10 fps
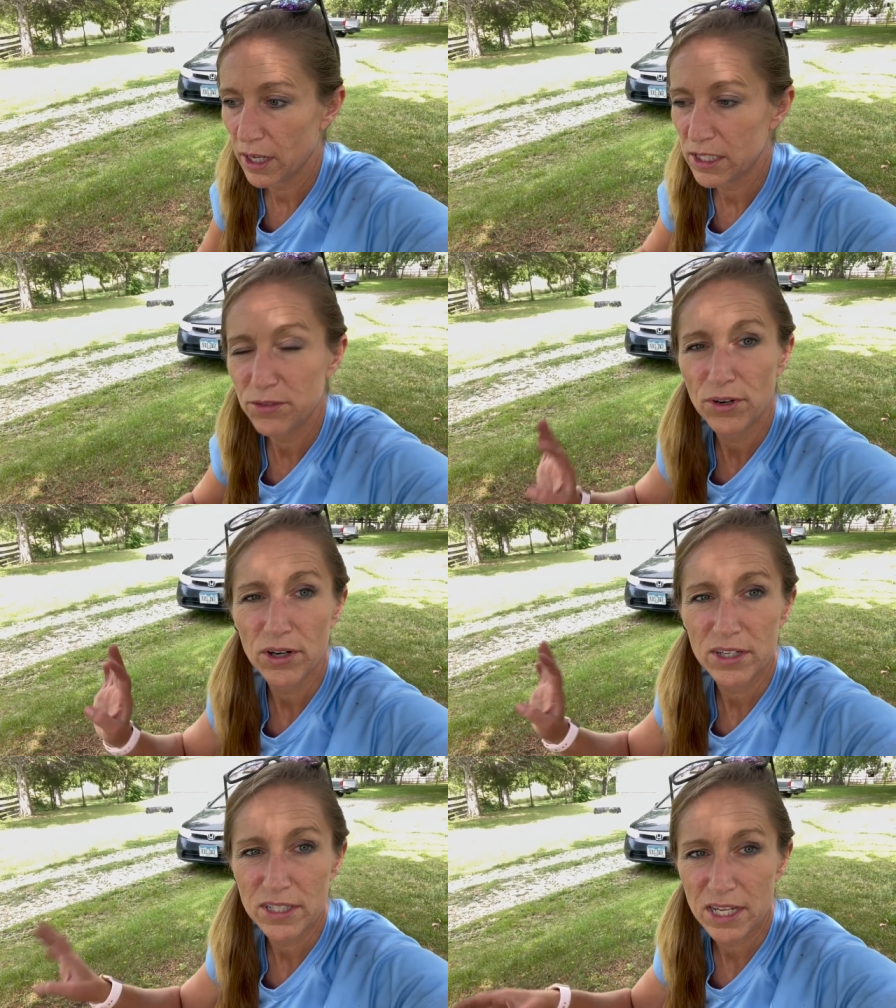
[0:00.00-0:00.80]
As far
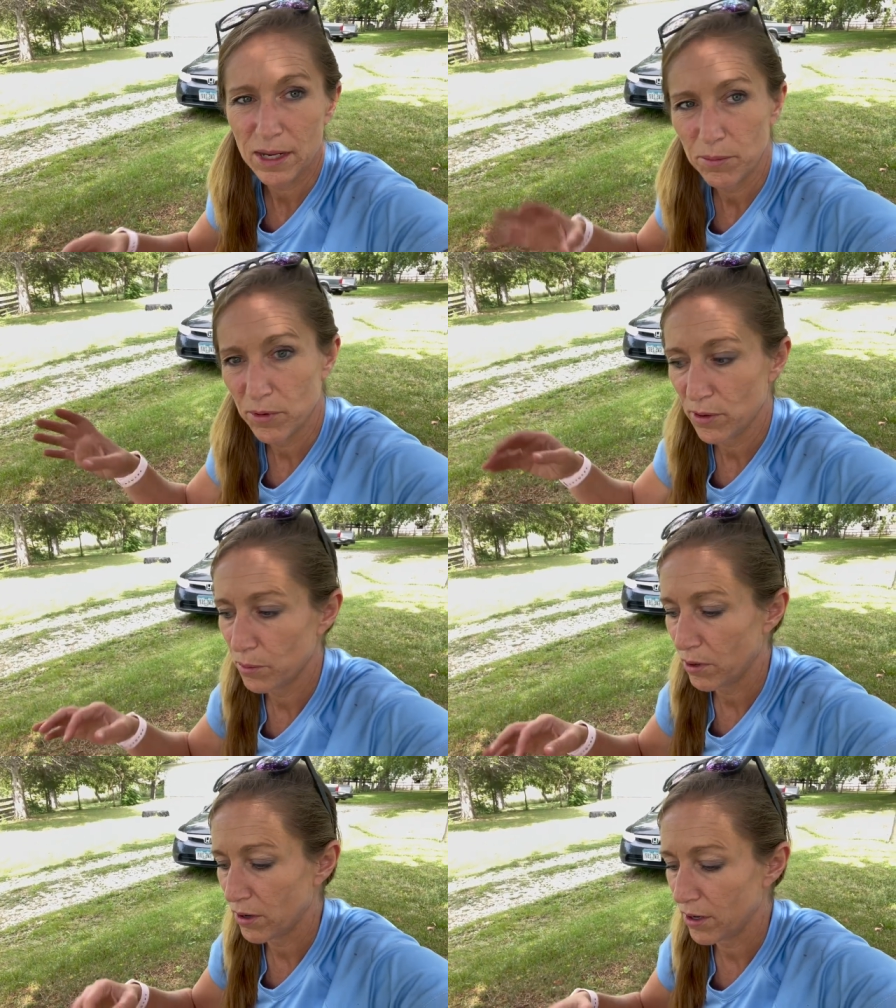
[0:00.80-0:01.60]
as the amaranth
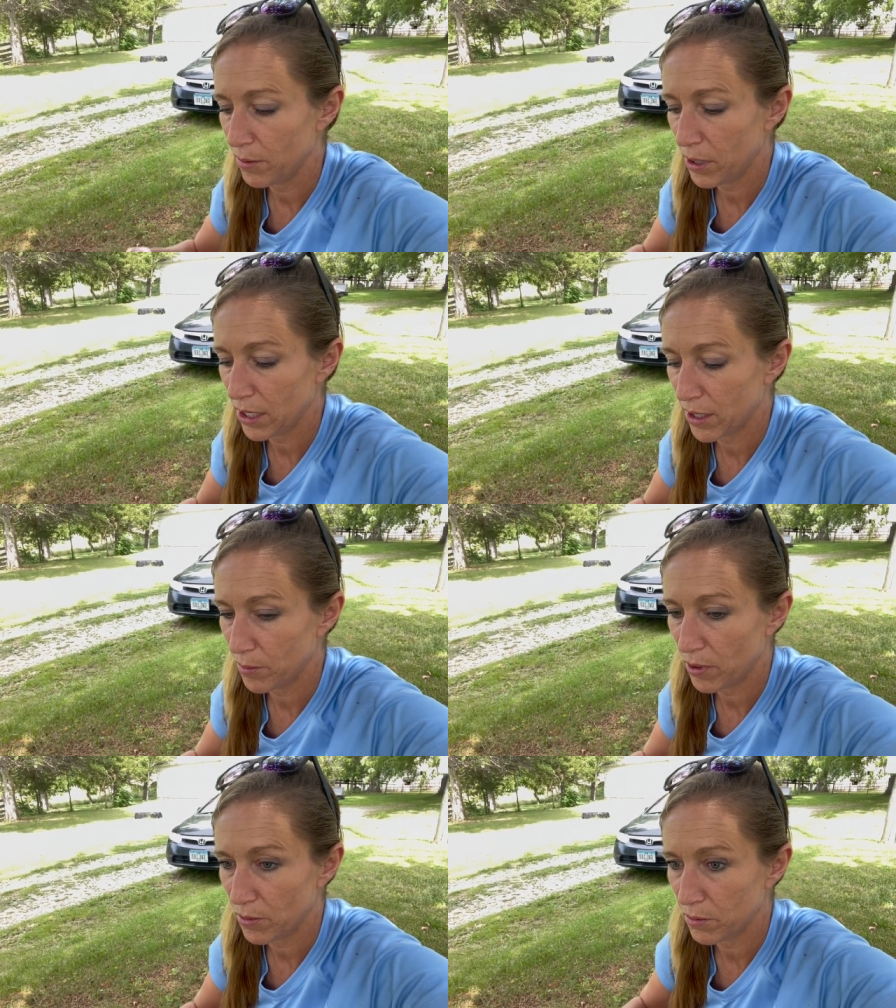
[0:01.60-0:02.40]
part, I'm not going to
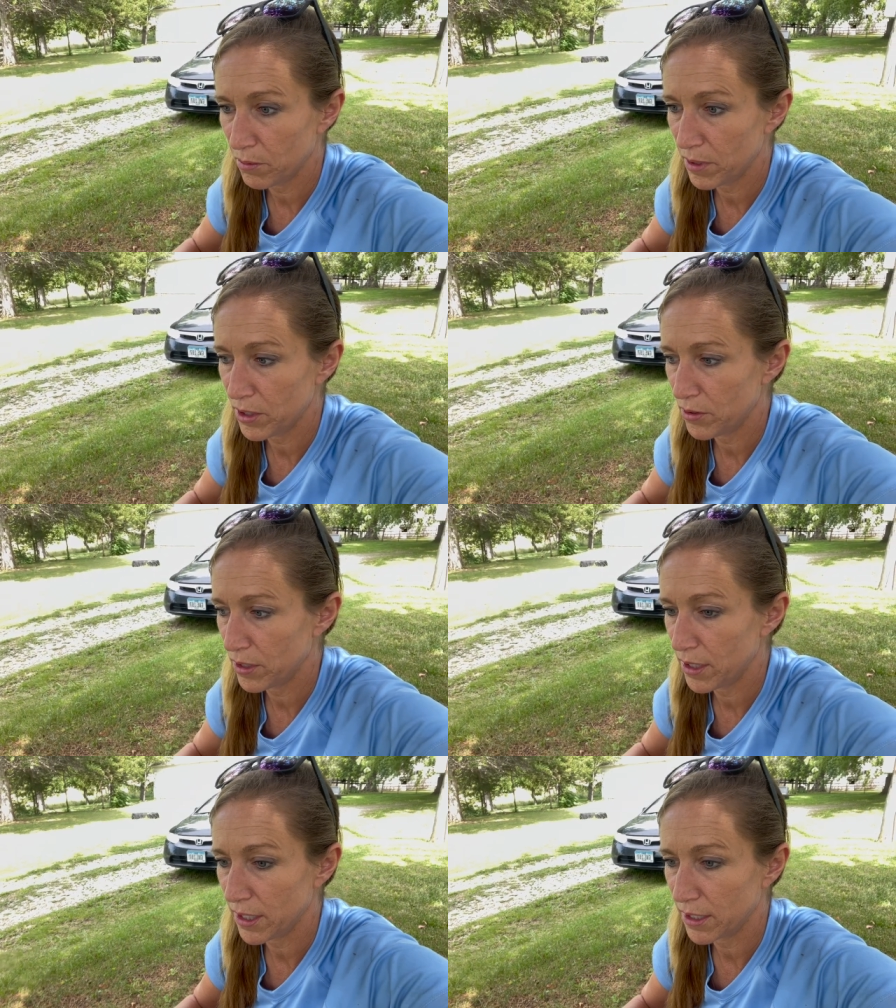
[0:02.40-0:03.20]
probably do
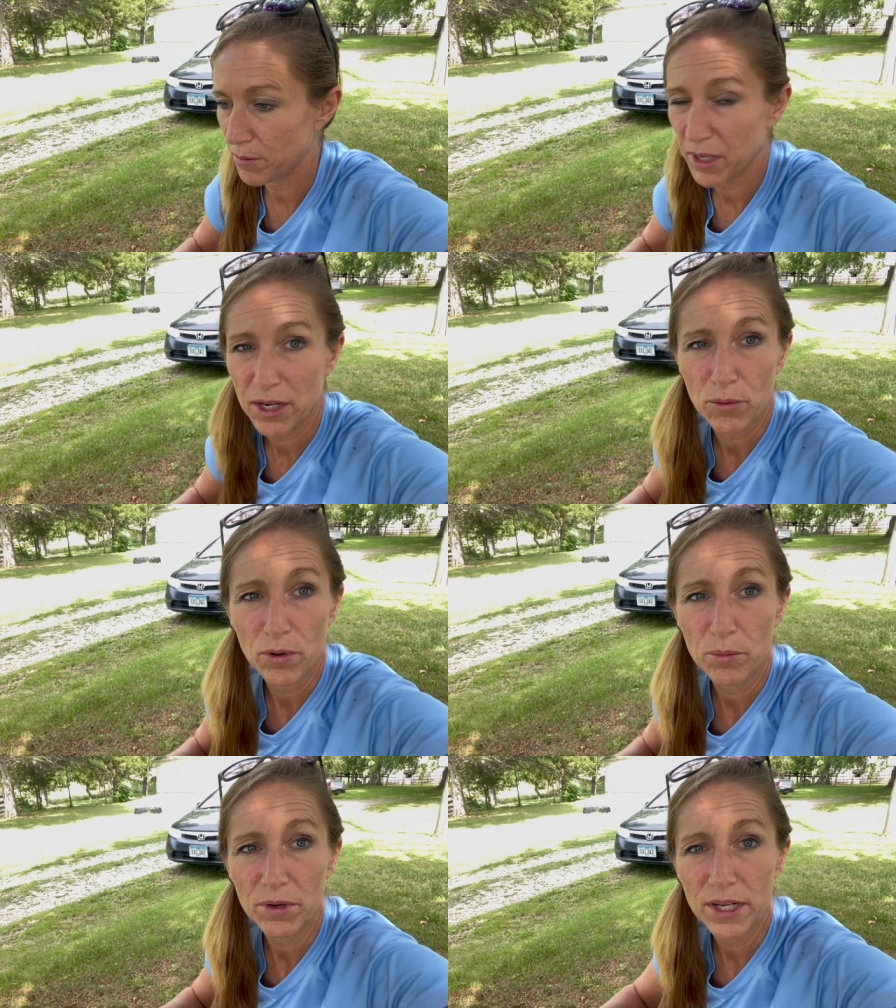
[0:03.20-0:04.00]
anything to make it
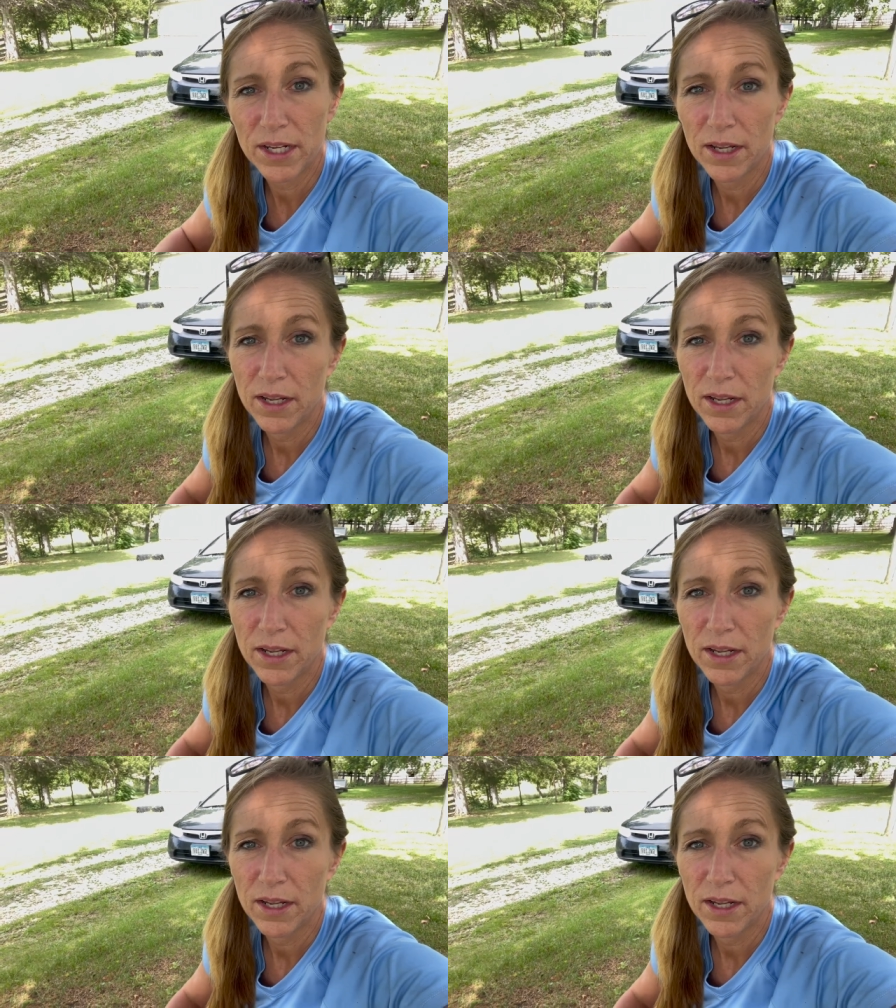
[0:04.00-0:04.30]
real pretty